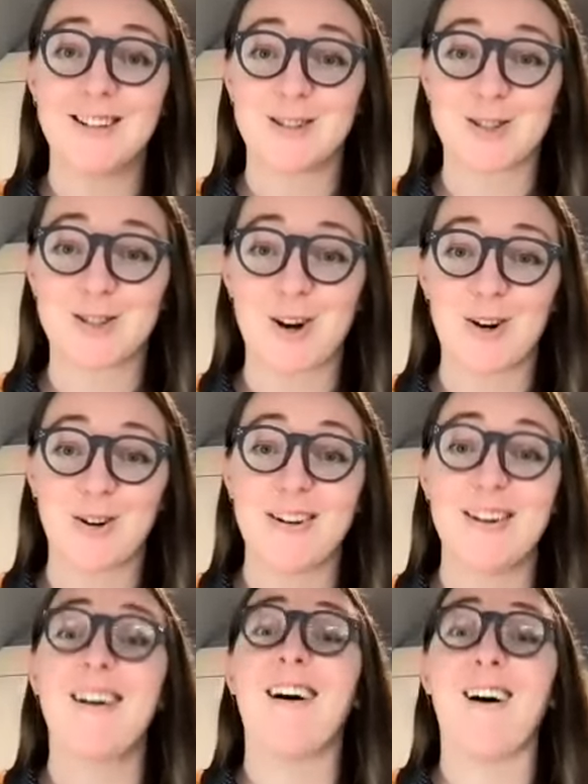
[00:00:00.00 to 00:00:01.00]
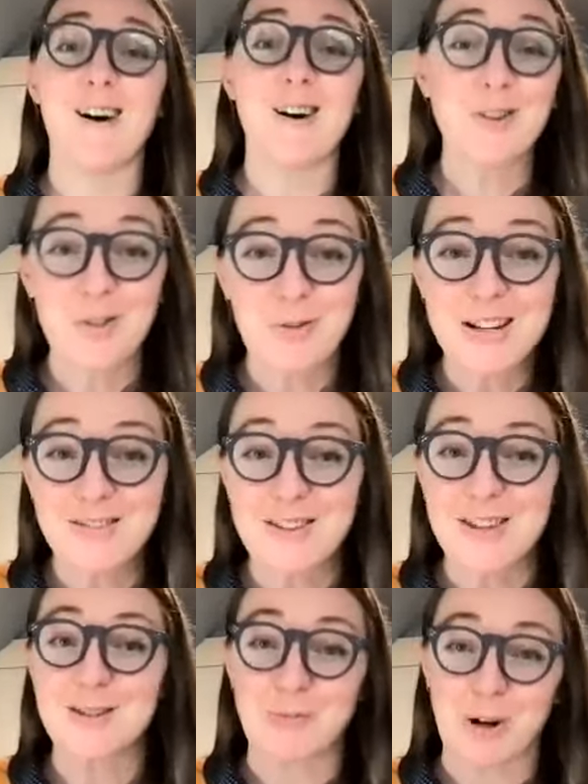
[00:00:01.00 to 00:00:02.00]
So all three of
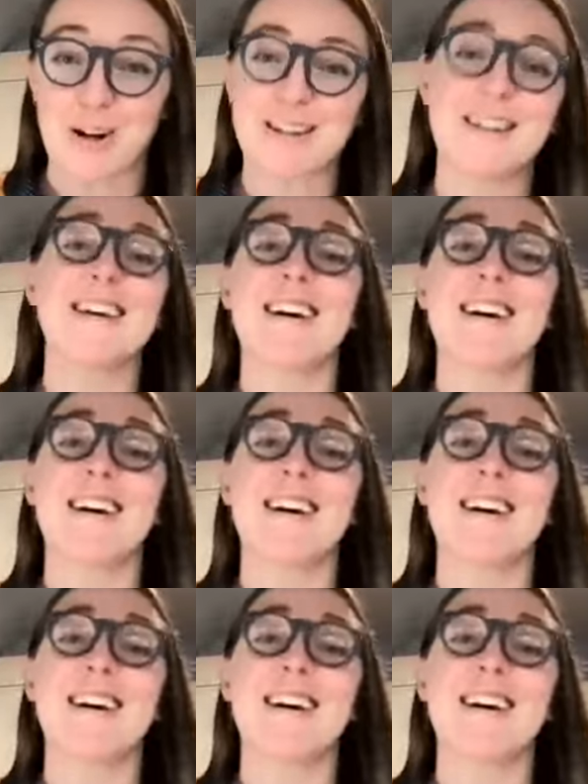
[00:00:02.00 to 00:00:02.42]
these work.